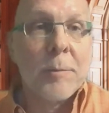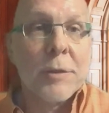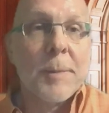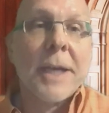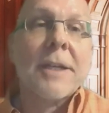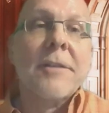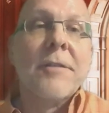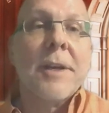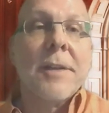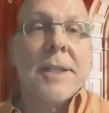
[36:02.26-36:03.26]
perspective.
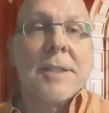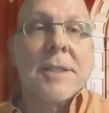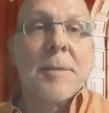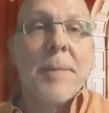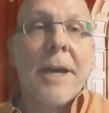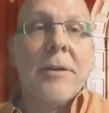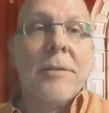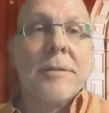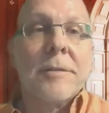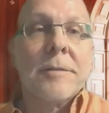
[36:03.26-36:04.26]
This is
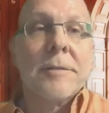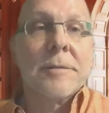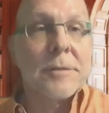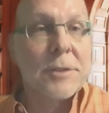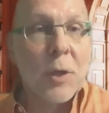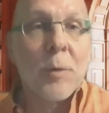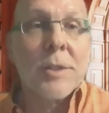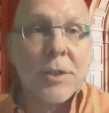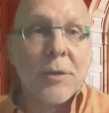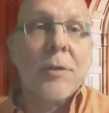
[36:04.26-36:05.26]
about
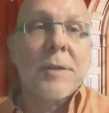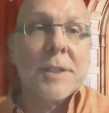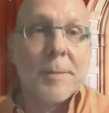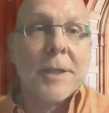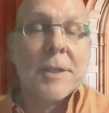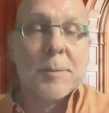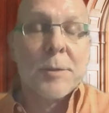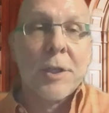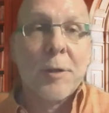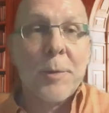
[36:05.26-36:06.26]
so-and-so, this is about this
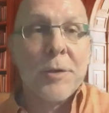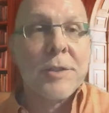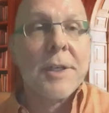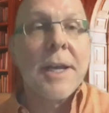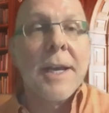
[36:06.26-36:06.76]
particular person.